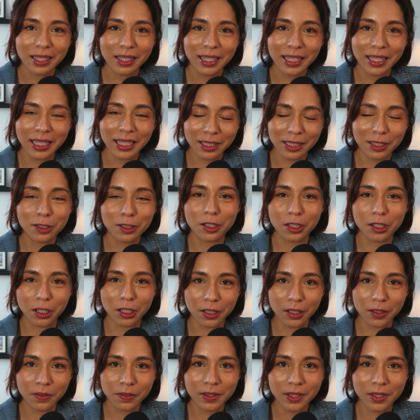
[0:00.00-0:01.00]
he
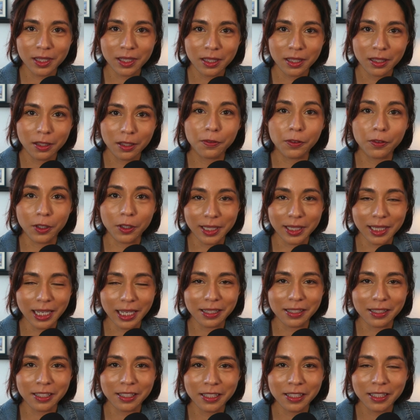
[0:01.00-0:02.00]
deserves, the voice
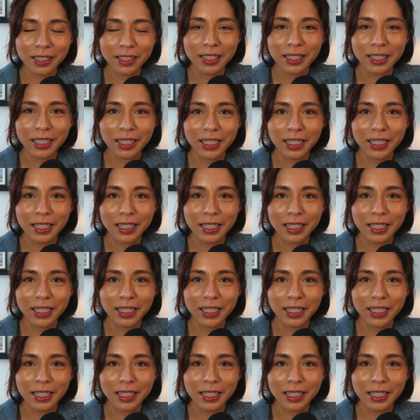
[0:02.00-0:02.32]
actor.